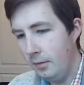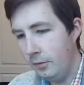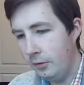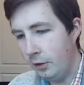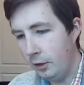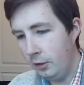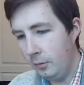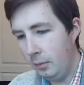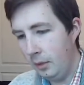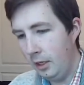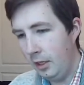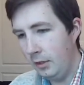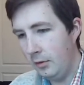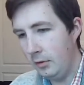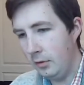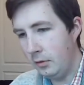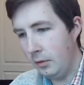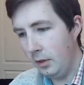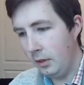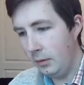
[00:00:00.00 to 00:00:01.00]
Darth Plagueis
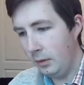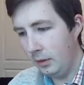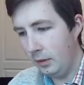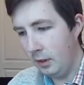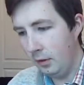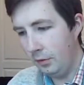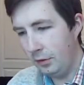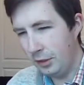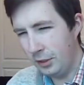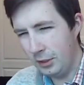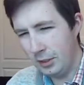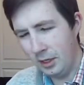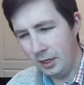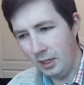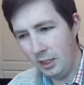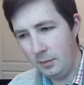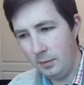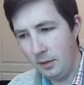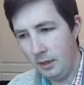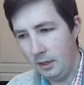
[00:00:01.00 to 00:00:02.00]
was trying to uncover the
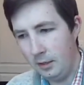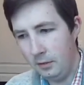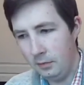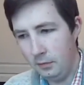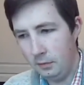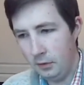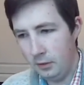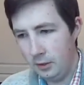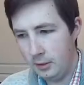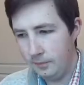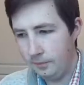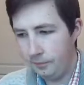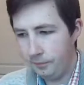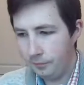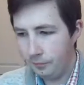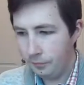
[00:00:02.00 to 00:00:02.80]
science behind the Force.